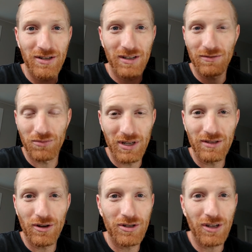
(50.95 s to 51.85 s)
just
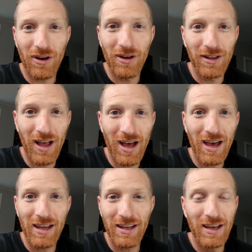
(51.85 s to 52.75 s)
researching
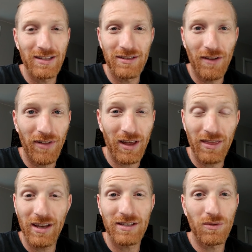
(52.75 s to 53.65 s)
online and stuff
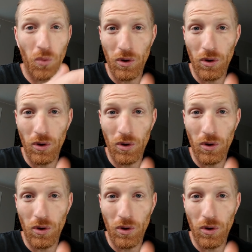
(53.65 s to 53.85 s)
like this,